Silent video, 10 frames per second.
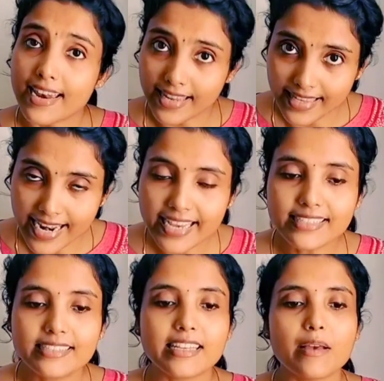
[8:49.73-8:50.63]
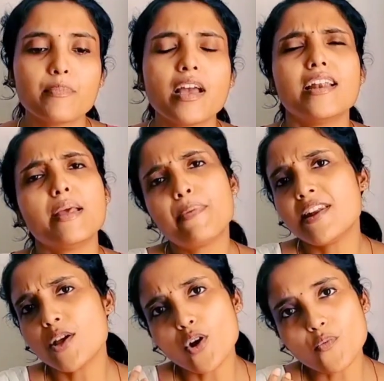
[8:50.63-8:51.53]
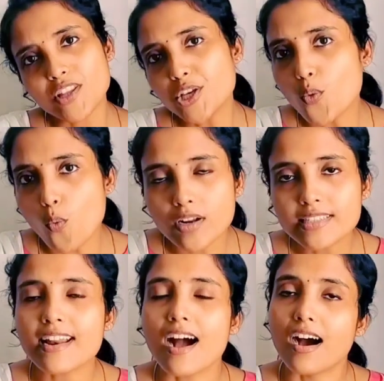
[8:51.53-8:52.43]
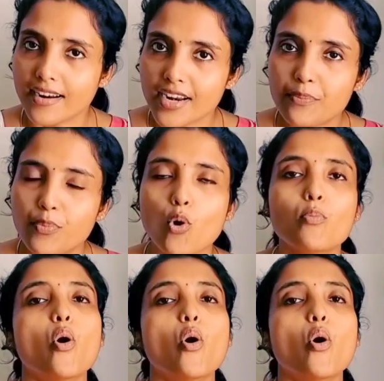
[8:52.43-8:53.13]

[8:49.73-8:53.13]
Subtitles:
In the next step, depending on whether you want an RNA probe